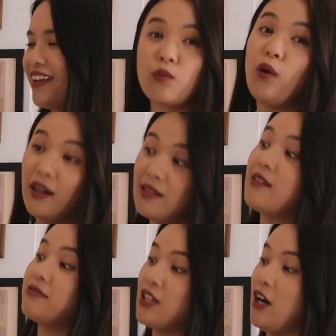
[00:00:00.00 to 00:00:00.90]
One of
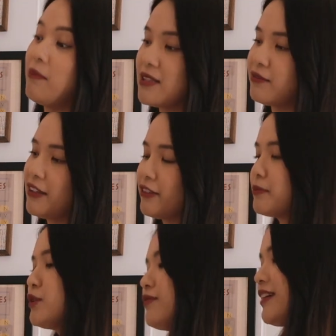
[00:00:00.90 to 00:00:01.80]
Tom's favorite
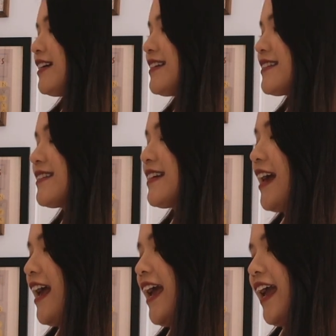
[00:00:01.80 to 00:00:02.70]
movies.
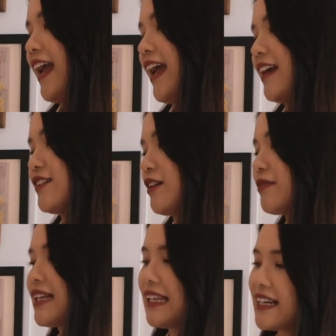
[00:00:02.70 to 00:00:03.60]
And I
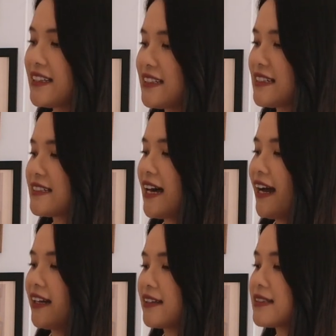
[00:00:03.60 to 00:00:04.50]
really like the
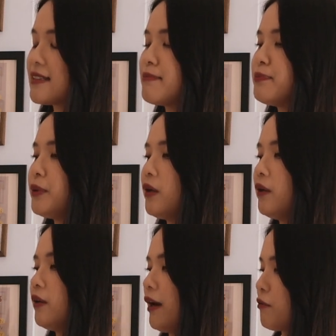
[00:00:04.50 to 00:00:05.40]
design, it's
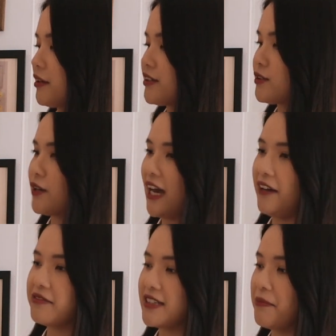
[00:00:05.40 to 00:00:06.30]
simple. I wanted to
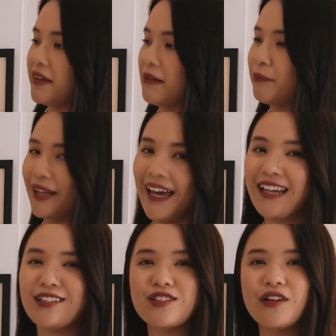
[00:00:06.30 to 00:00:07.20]
have something
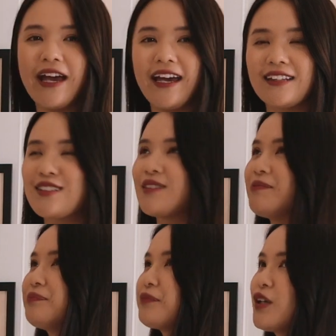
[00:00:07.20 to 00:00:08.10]
black to add
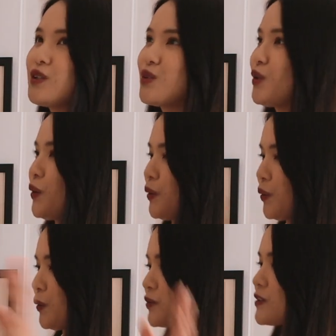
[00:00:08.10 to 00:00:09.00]
to the
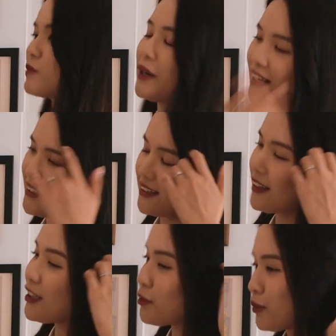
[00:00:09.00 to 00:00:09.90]
whole space, a
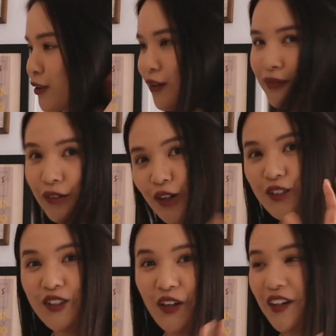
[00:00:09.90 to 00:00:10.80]
little bit of
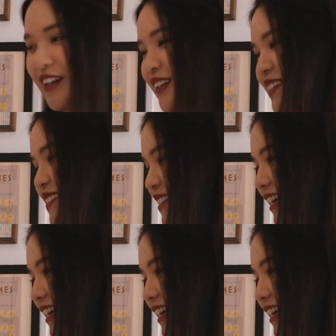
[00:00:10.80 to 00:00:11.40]
darkness.